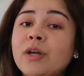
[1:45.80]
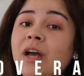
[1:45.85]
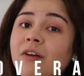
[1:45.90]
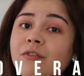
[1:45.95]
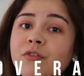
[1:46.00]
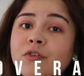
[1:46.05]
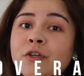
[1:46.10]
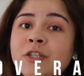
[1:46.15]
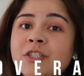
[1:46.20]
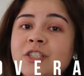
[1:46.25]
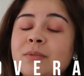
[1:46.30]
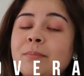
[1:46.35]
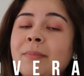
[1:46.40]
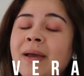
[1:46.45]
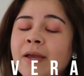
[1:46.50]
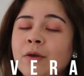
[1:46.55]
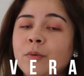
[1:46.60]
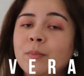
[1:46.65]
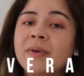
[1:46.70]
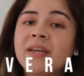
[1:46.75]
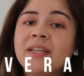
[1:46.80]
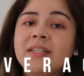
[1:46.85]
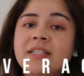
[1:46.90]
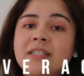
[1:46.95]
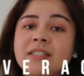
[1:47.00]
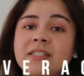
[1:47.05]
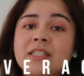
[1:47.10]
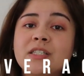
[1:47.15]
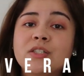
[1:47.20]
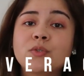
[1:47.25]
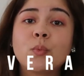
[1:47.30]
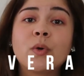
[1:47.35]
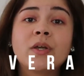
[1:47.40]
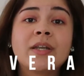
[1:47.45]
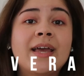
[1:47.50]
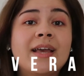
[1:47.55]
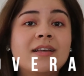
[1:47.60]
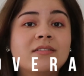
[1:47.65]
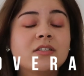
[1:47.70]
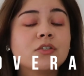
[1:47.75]
coverage, in my opinion, this one
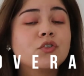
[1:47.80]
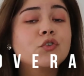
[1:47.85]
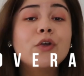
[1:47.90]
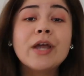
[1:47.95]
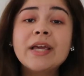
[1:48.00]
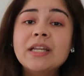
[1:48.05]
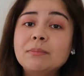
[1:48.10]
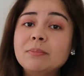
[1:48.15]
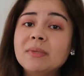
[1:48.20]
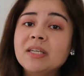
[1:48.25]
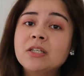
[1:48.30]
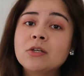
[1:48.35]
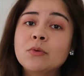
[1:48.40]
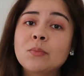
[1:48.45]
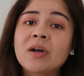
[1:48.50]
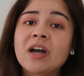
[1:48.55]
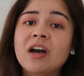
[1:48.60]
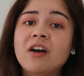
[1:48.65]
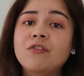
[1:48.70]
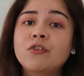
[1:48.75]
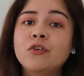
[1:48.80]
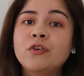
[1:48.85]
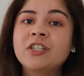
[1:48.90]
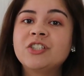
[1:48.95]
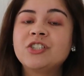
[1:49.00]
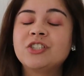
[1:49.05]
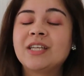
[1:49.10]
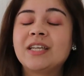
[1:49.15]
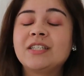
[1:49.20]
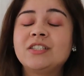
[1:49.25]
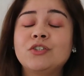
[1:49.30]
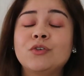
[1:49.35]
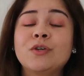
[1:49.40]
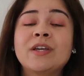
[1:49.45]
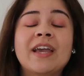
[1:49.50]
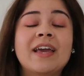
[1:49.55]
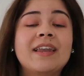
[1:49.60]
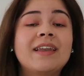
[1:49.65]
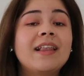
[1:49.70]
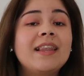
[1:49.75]
has a great medium coverage that you
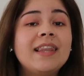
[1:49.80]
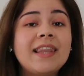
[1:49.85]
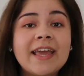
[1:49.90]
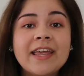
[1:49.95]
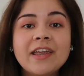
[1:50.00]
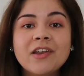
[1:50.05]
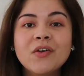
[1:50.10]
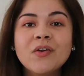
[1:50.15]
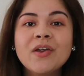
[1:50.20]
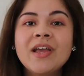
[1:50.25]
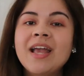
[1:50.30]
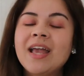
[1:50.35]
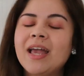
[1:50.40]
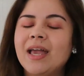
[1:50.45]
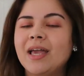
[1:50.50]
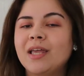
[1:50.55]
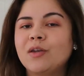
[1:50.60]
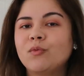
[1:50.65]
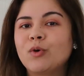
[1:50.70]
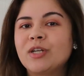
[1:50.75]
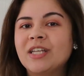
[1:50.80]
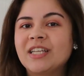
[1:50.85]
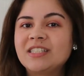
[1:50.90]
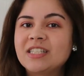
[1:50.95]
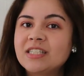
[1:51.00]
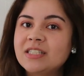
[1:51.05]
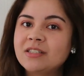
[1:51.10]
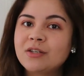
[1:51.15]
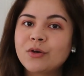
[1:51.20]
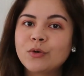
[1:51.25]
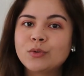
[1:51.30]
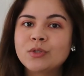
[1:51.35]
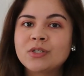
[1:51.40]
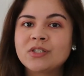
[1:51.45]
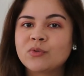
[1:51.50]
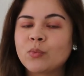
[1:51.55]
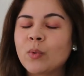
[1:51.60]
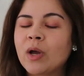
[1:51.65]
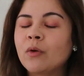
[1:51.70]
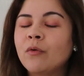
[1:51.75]
can layer, and what I did
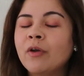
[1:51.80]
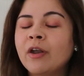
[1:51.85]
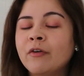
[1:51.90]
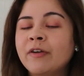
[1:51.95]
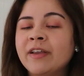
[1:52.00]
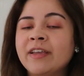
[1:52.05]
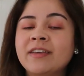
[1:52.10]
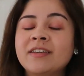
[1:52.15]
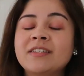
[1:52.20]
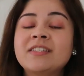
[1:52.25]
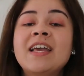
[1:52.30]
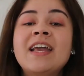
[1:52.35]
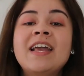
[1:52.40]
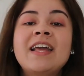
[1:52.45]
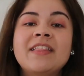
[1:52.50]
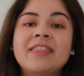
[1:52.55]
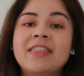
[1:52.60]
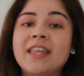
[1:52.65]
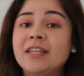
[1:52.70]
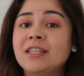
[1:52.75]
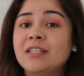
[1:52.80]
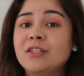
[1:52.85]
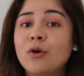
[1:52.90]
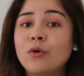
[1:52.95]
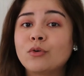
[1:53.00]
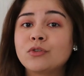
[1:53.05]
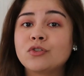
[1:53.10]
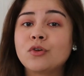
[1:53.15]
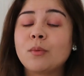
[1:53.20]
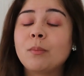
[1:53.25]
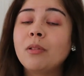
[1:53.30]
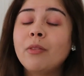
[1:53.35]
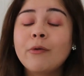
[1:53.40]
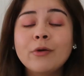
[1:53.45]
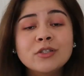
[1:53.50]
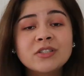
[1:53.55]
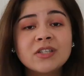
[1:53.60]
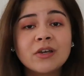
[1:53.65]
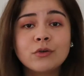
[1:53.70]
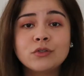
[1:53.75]
notice while wearing it, that it also
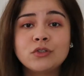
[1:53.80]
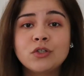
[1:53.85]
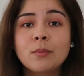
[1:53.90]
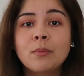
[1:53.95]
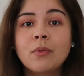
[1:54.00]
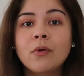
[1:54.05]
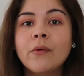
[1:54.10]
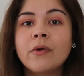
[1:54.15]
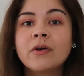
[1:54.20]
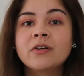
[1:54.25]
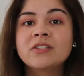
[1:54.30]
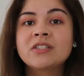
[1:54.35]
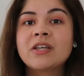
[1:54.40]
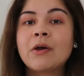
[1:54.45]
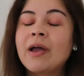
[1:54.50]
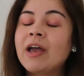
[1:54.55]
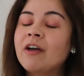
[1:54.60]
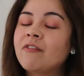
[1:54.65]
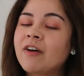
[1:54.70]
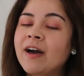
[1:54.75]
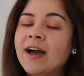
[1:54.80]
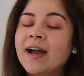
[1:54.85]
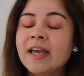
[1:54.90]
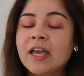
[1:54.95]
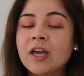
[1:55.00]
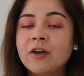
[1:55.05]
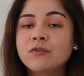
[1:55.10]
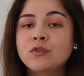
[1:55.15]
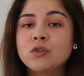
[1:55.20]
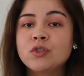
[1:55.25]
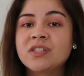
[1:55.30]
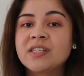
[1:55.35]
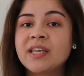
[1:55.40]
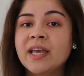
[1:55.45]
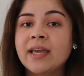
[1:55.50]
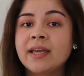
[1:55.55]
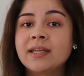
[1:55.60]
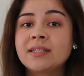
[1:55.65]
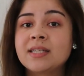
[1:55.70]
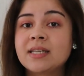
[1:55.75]
blurs out your pores. However, I have to
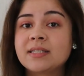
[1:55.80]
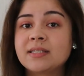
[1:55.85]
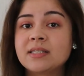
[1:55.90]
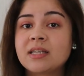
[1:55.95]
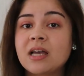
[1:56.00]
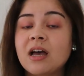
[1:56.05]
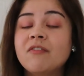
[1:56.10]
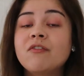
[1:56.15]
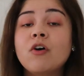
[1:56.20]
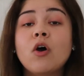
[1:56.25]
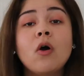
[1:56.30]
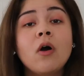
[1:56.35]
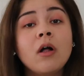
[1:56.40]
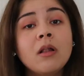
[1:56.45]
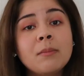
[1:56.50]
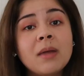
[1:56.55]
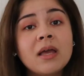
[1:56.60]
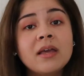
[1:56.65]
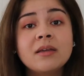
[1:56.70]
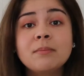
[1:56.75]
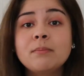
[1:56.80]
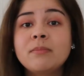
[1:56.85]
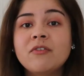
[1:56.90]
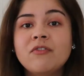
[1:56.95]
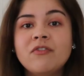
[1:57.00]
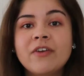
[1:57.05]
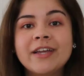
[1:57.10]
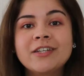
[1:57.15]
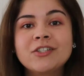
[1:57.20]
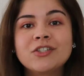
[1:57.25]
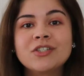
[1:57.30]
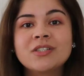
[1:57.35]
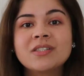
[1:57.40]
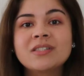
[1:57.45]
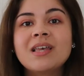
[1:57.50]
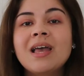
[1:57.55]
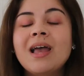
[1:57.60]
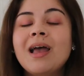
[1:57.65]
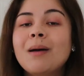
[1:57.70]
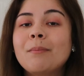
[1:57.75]
say it doesn't cover all my
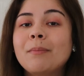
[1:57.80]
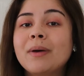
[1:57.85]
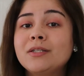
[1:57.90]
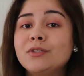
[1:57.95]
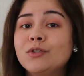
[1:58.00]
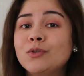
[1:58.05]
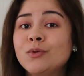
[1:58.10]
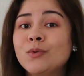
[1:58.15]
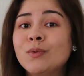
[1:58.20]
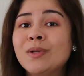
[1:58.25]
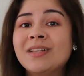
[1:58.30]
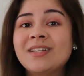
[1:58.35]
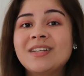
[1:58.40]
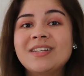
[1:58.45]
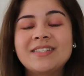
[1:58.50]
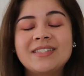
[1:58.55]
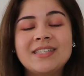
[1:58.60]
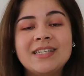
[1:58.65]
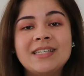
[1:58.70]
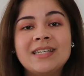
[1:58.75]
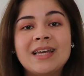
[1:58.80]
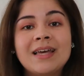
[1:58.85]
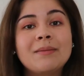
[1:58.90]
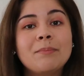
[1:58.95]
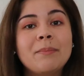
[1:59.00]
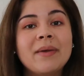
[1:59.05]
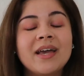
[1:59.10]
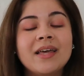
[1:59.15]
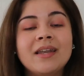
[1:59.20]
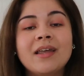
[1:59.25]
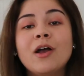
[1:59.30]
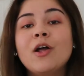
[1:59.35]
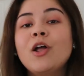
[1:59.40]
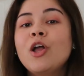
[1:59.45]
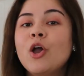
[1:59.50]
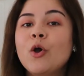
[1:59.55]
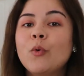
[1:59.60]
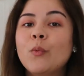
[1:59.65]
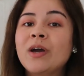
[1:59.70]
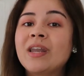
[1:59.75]
imperfections, but you will see that better
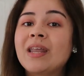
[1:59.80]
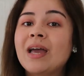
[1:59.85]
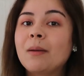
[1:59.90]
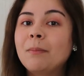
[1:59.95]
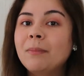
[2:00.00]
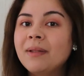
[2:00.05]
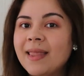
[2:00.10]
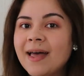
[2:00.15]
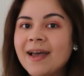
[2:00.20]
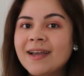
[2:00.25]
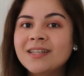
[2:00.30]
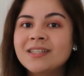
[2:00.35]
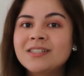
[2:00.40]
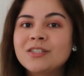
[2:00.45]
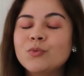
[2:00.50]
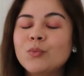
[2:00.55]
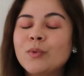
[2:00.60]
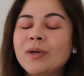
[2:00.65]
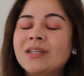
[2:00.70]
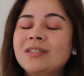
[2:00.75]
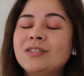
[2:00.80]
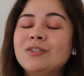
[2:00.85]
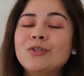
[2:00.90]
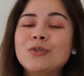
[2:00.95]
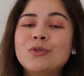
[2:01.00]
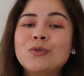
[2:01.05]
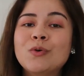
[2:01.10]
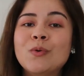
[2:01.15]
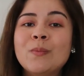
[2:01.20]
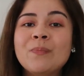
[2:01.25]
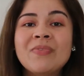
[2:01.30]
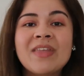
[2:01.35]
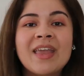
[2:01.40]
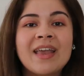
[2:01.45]
when I apply it, when you